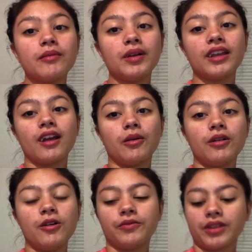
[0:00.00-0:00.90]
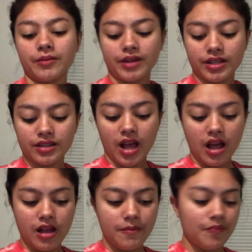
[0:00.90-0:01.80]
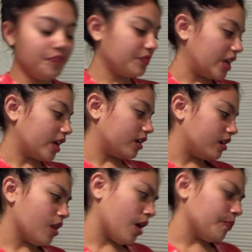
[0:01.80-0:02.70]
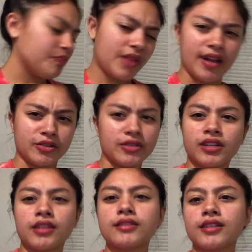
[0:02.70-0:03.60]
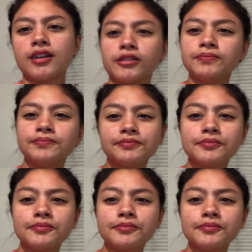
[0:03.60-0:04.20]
But yeah, we'll hope for the best. I like it a lot, actually. So